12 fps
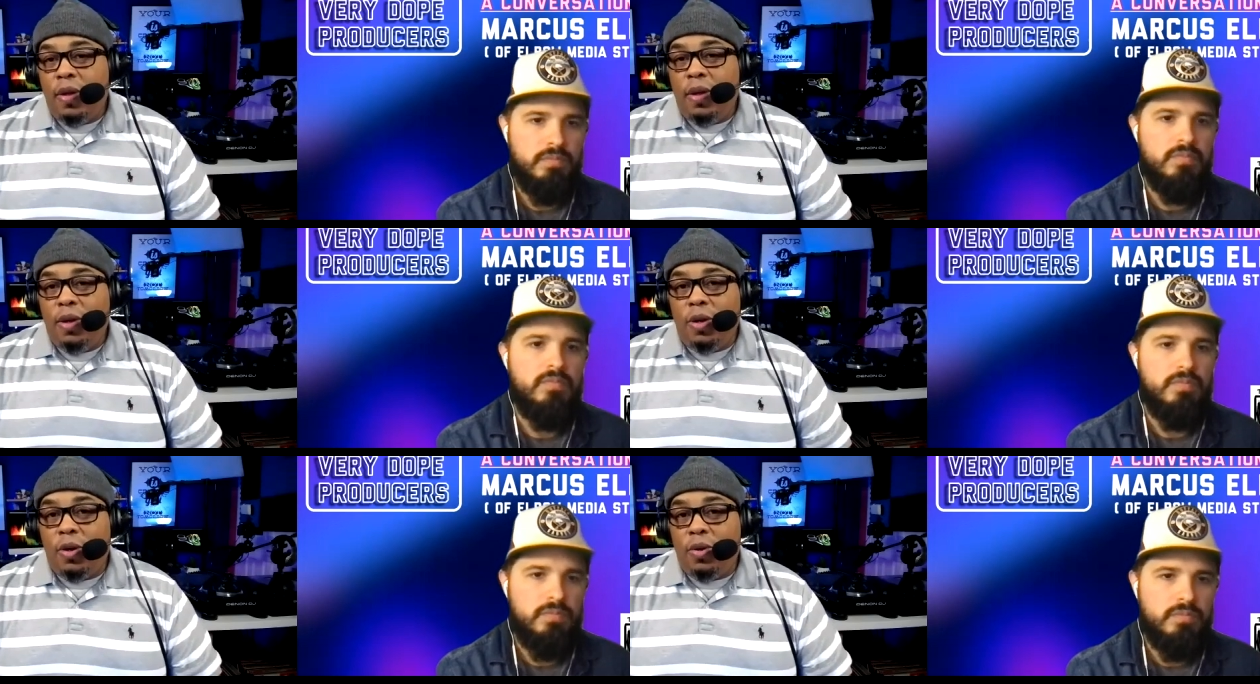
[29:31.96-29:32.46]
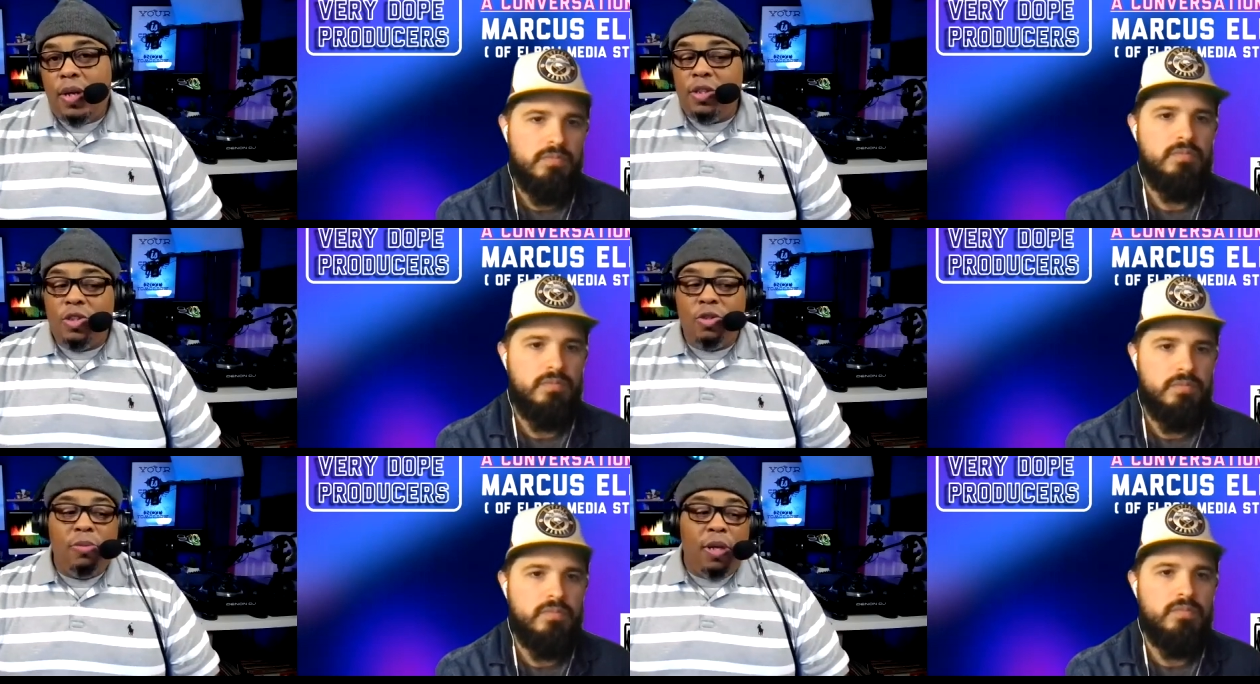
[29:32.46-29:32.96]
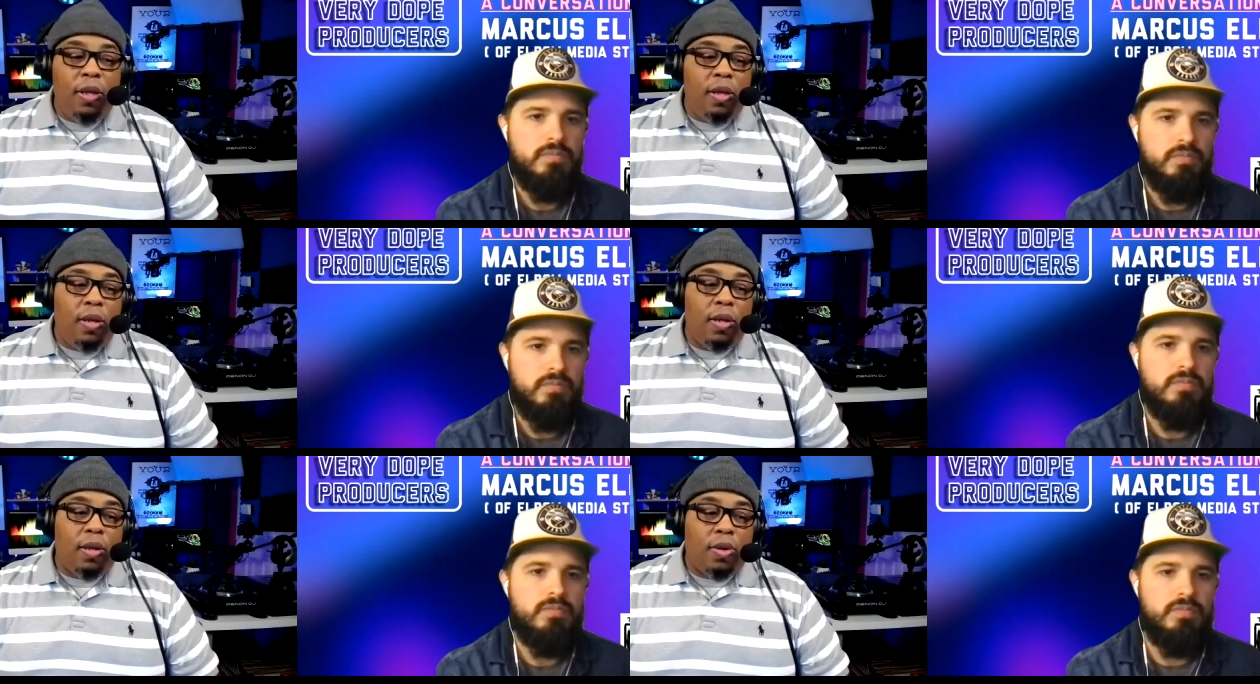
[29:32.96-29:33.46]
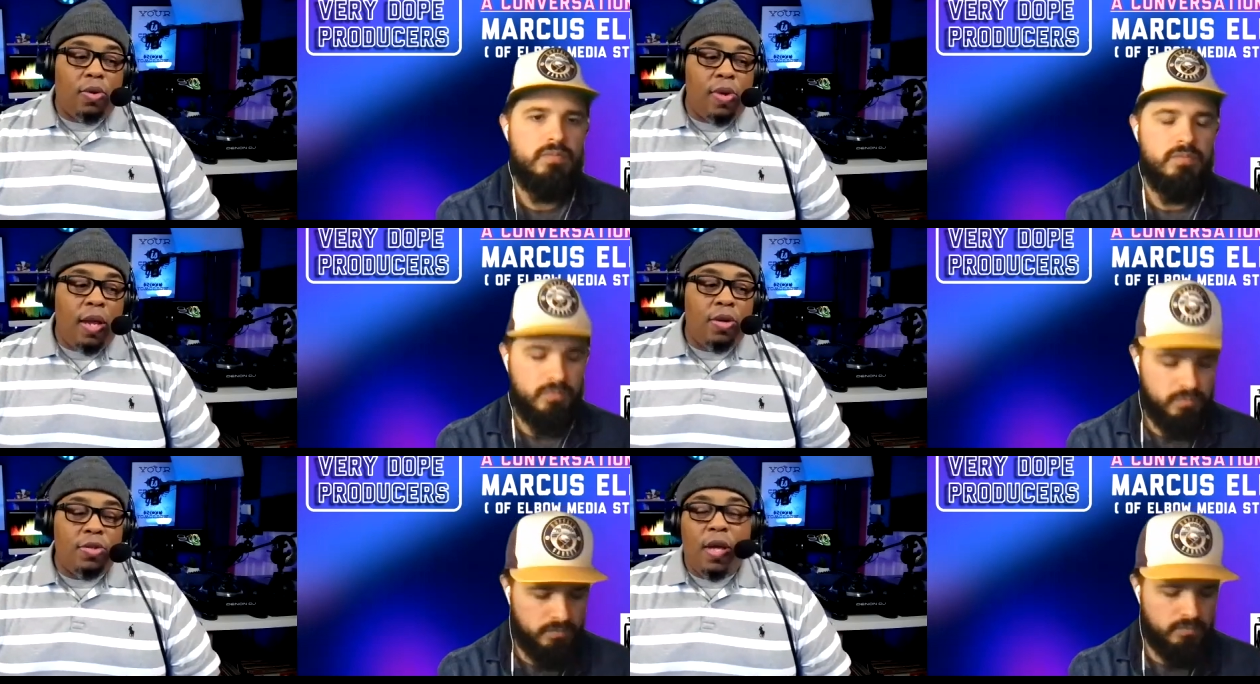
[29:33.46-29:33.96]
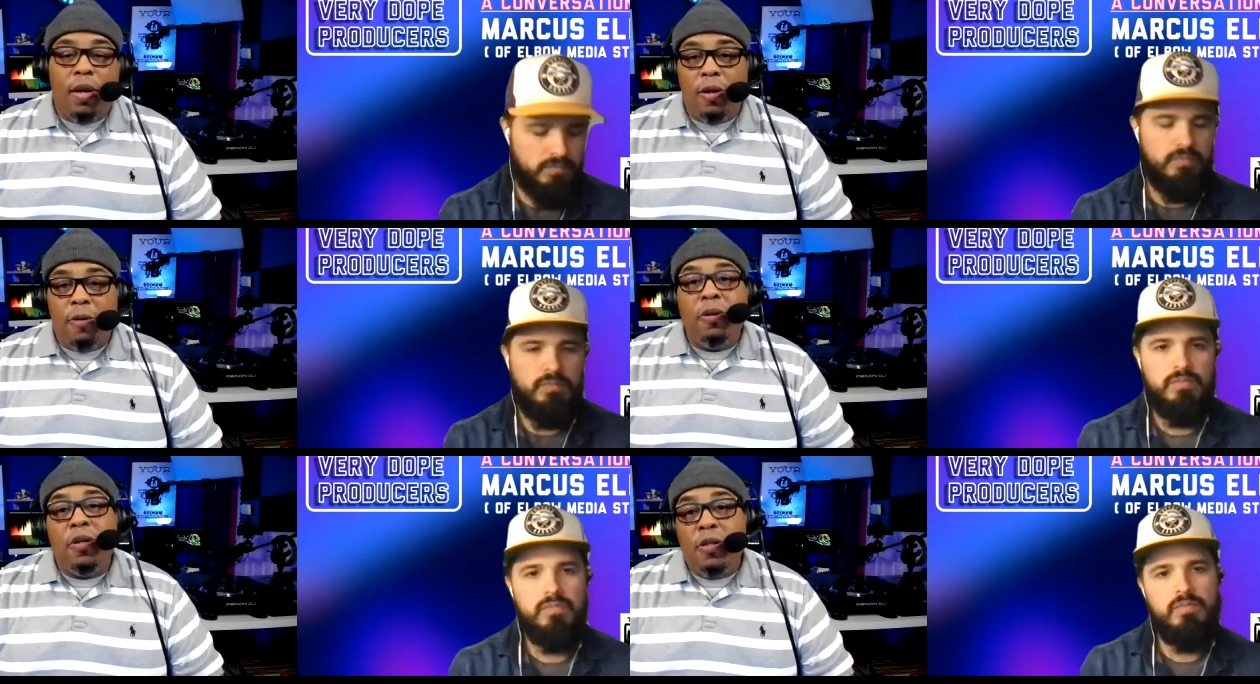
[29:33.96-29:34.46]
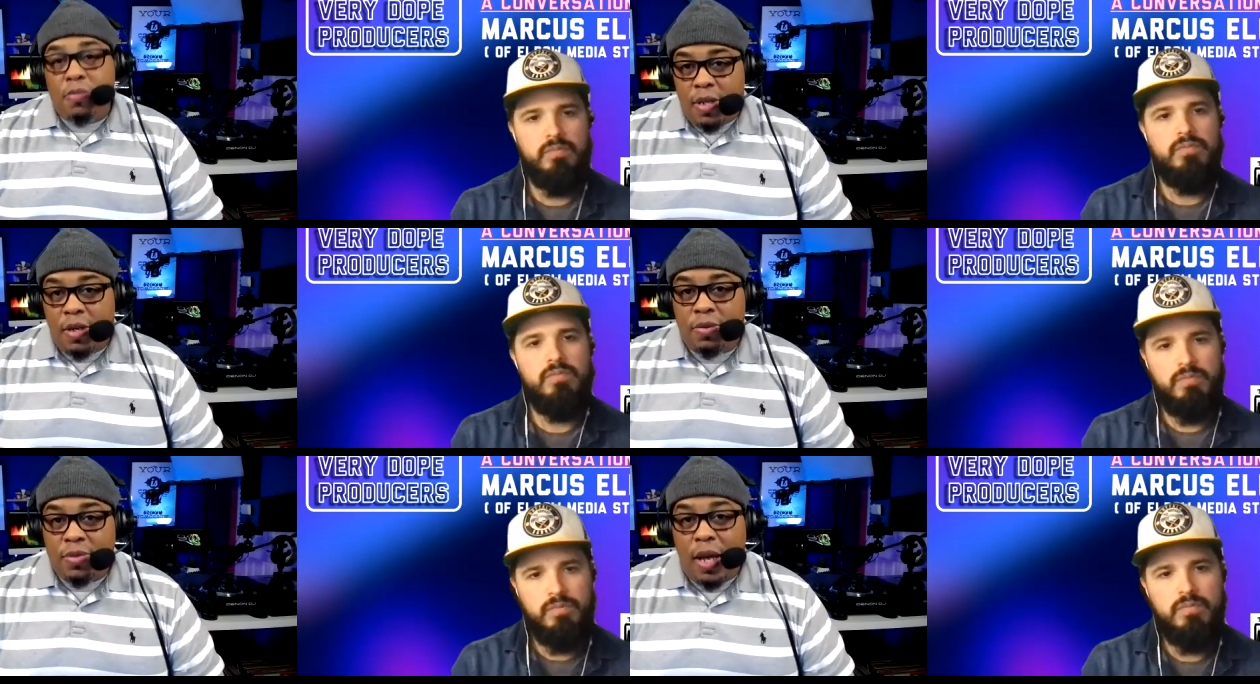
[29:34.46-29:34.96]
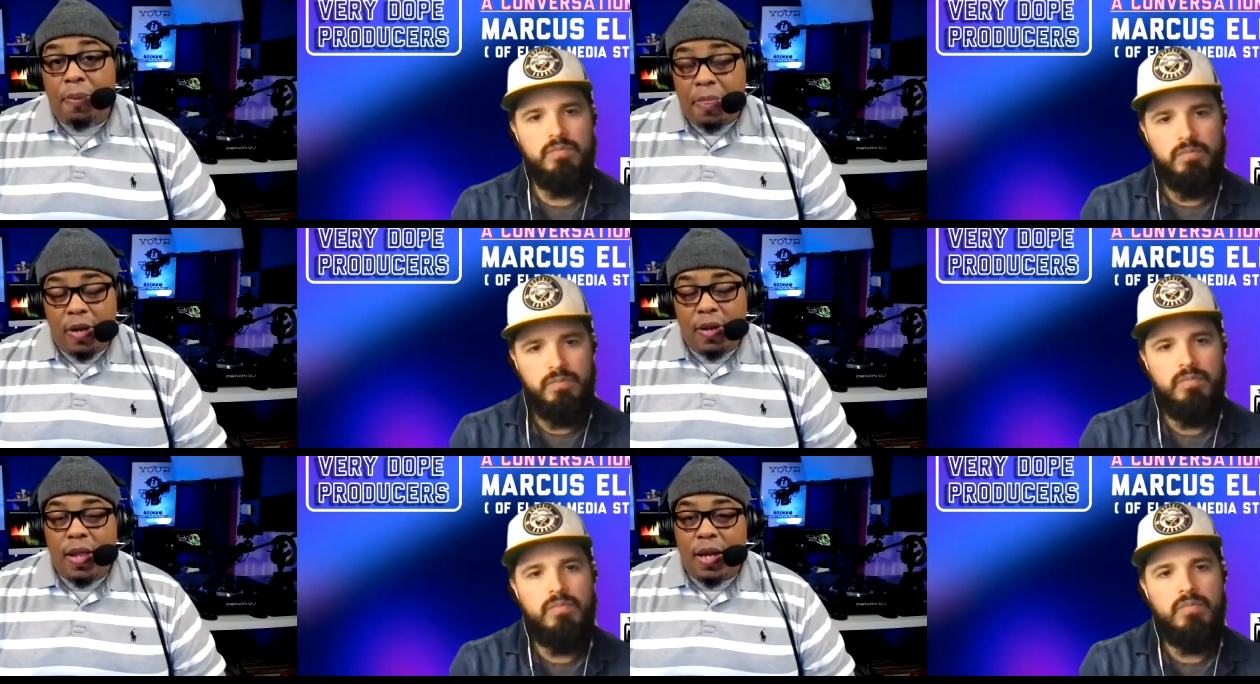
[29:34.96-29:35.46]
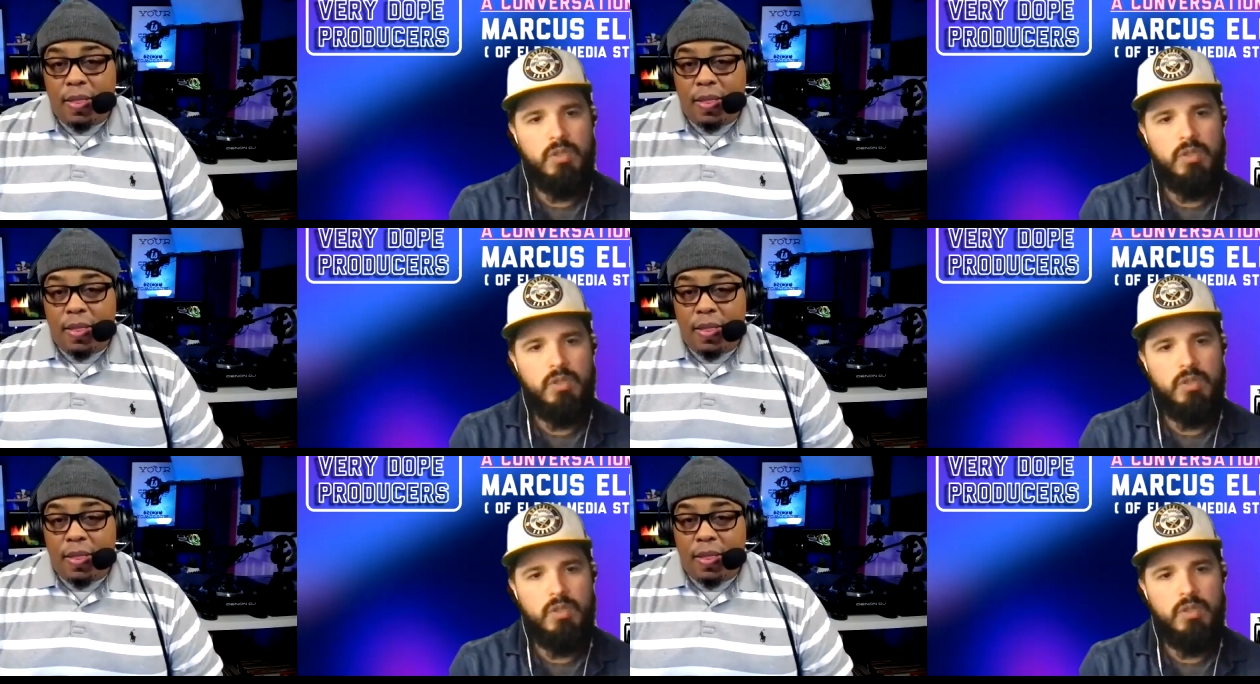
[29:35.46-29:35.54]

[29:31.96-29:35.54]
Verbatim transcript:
Speaker 1: You know, it ain't too many creators out here putting themselves out there like